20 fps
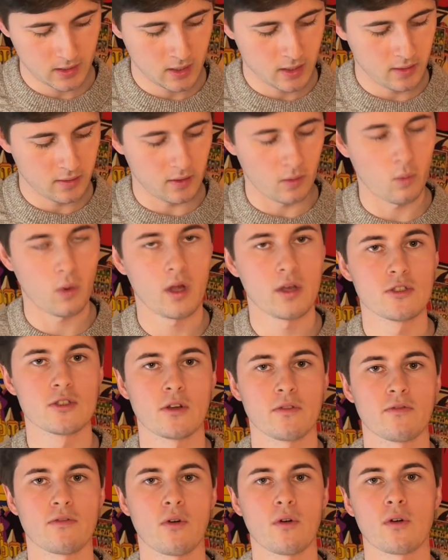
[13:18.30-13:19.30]
The 1 to
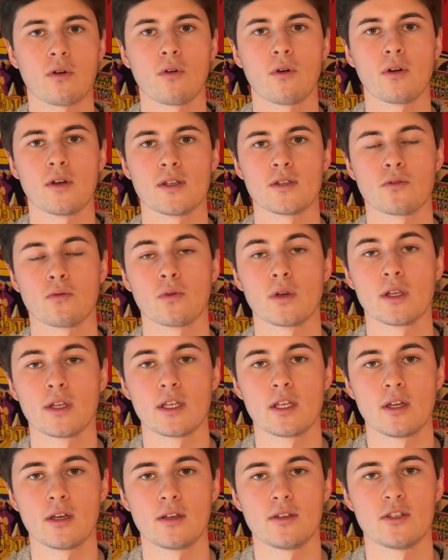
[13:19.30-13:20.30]
4 chord is really
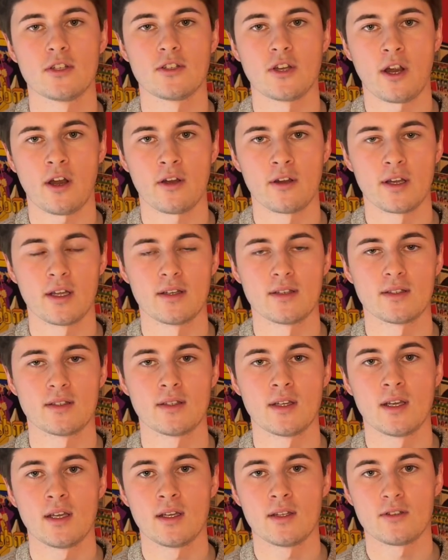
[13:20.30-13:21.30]
good to target,
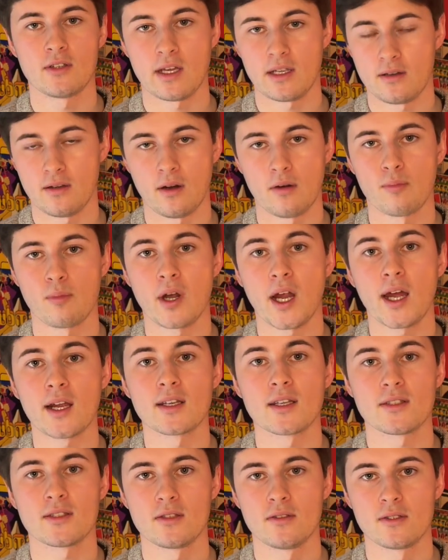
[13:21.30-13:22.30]
to
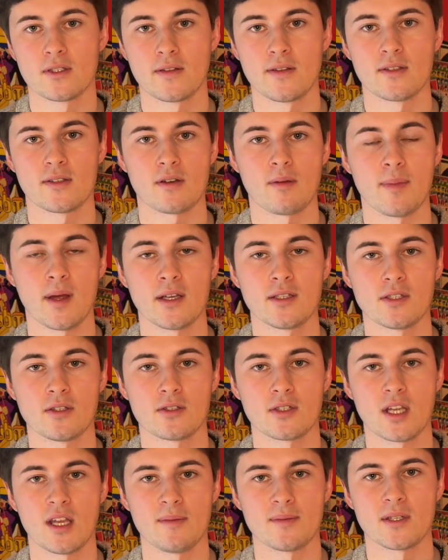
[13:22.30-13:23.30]
practice using these arpeggio
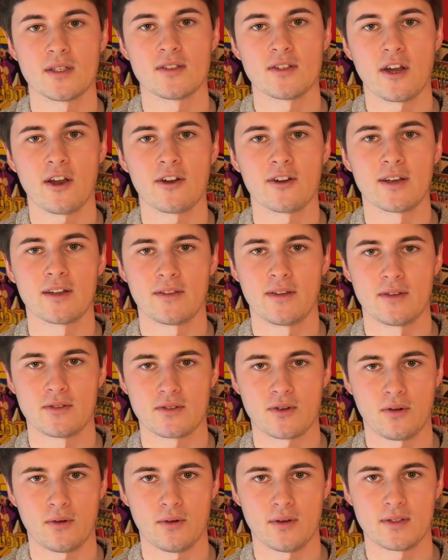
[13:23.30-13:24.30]
shapes and targeting those
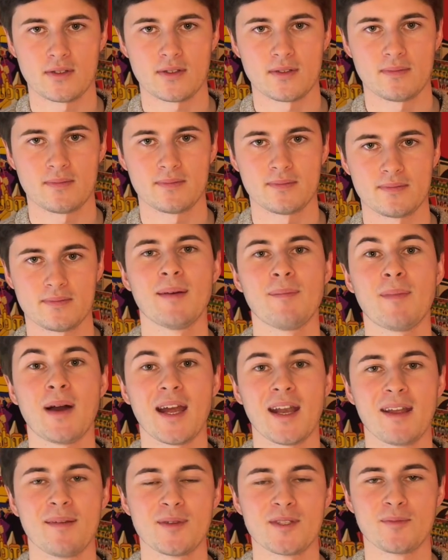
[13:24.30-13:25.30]
chords. My
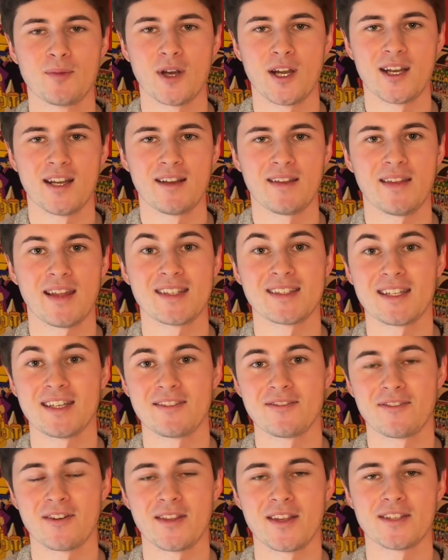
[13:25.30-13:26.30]
name is Braden, and that's
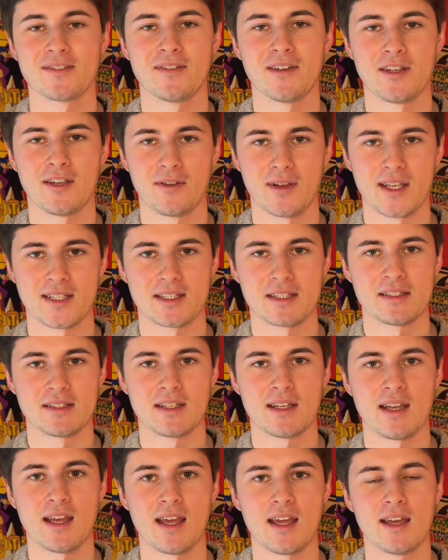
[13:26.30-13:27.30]
it for this video lesson
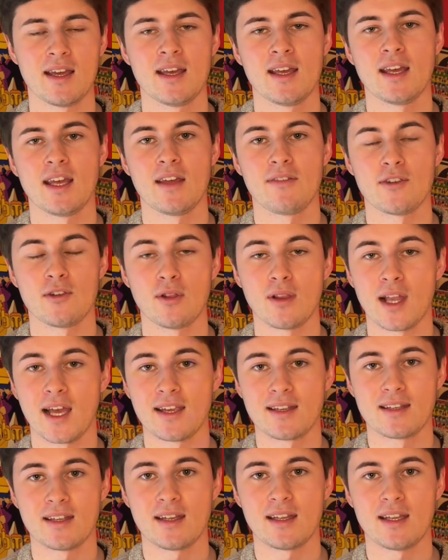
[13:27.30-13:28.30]
today. If you
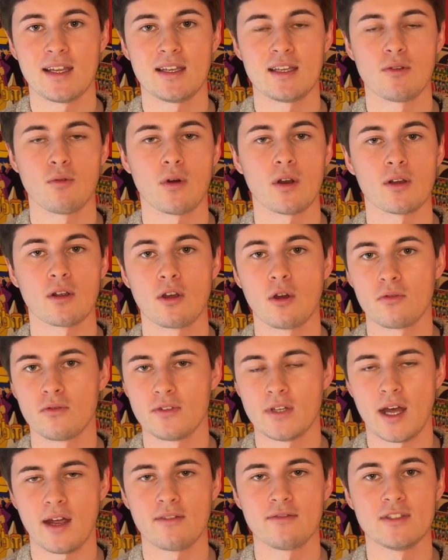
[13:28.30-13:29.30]
liked it and you want to go
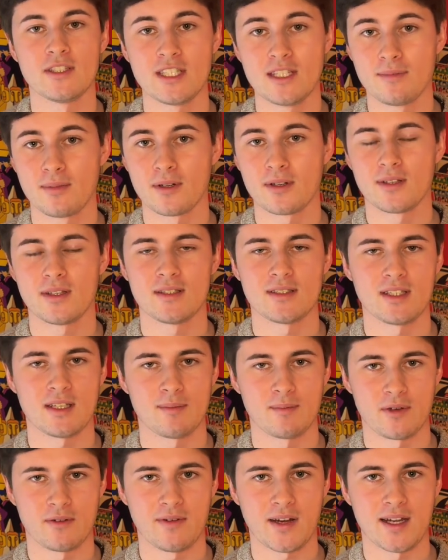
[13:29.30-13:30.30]
dive deeper into
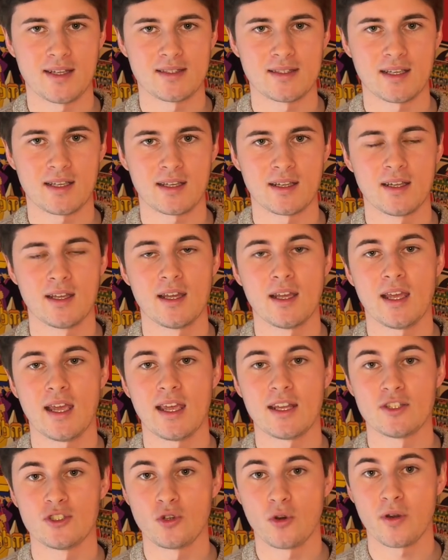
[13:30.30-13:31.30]
improvising
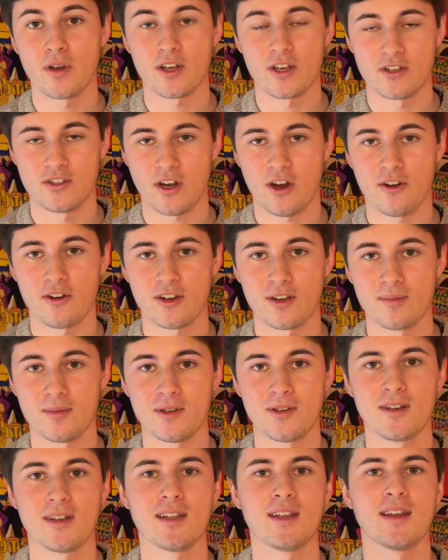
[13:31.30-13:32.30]
and join a guitar
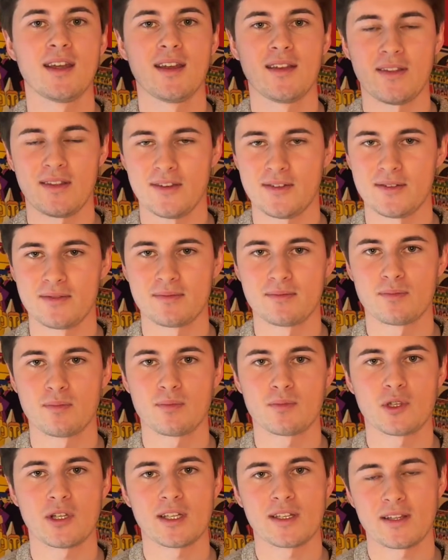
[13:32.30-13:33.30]
community, then
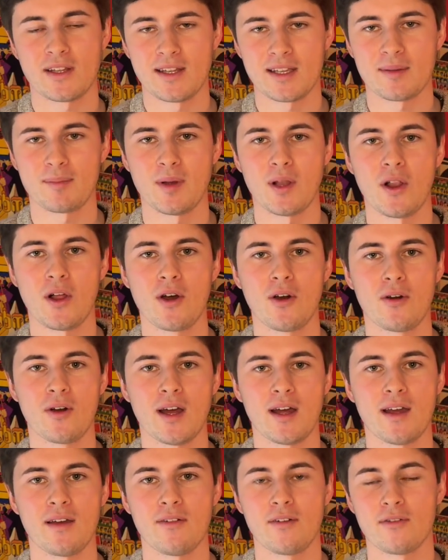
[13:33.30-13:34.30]
click the link below.
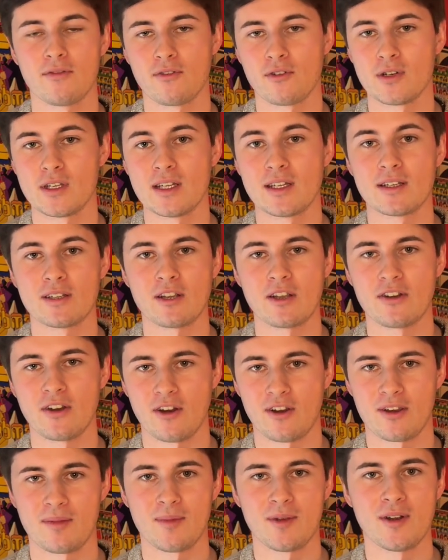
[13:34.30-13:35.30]
I have a free guitar
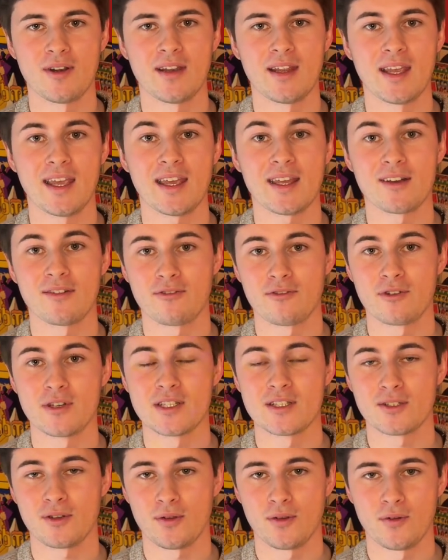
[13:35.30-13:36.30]
community and a free
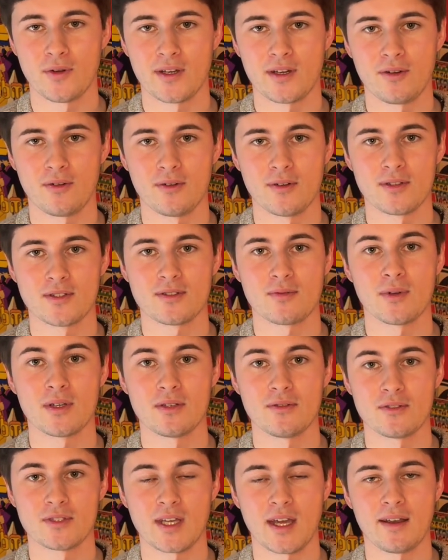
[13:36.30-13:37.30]
soloing course when
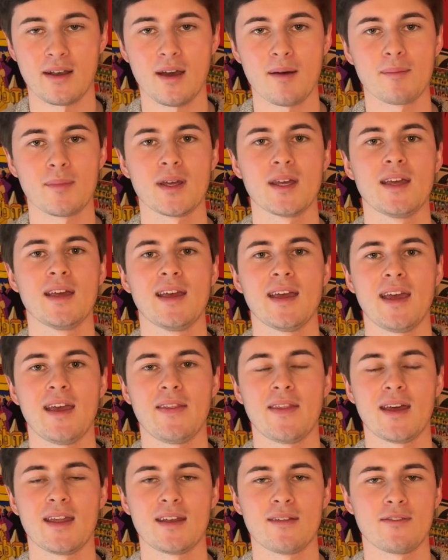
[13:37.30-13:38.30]
you sign up.
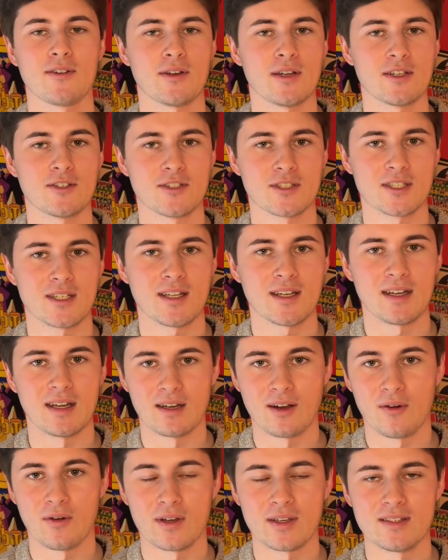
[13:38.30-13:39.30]
And then if you're interested in
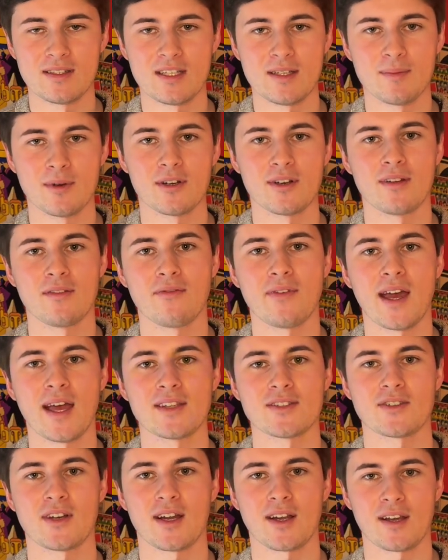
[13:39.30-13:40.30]
going deeper and
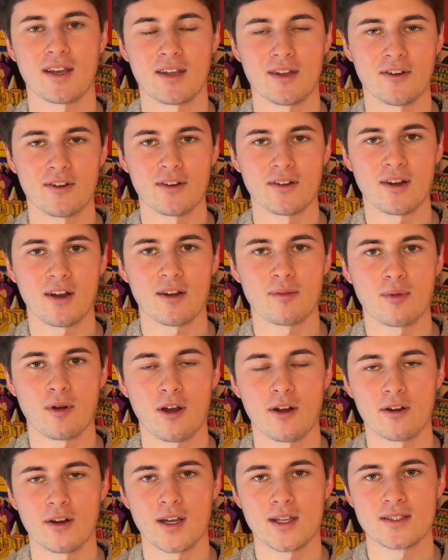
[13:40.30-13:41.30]
fast tracking your guitar
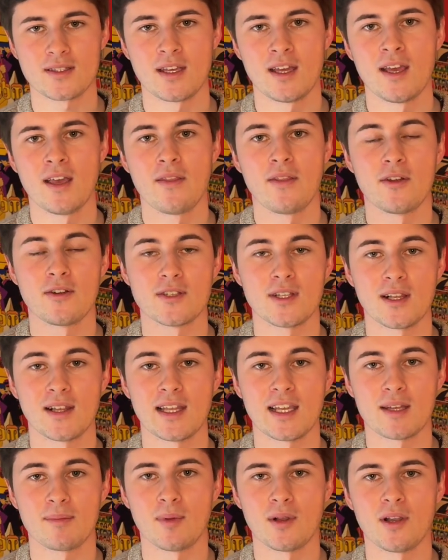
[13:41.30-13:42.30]
progress, there's a
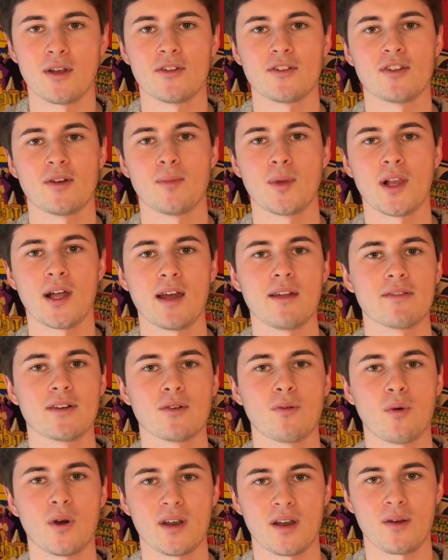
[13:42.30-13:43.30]
link below to apply for
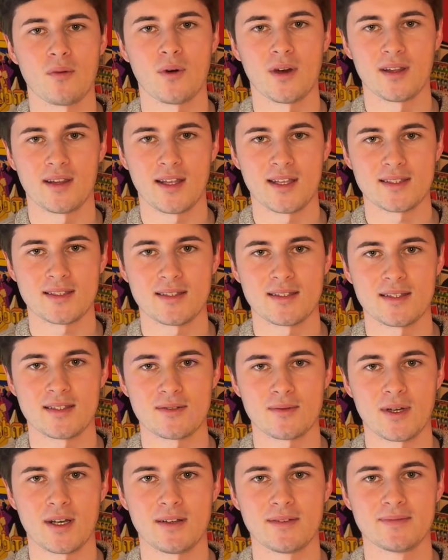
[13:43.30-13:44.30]
one-on-one lessons as
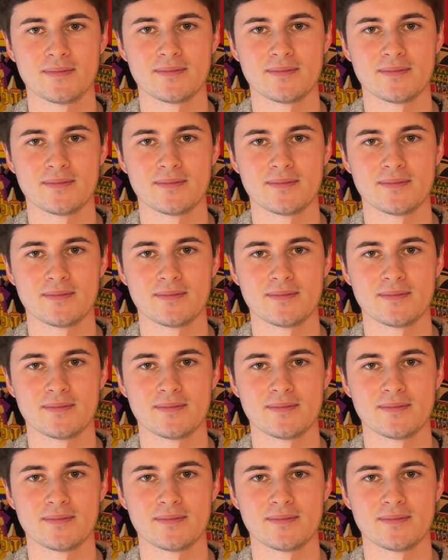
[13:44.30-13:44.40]
well.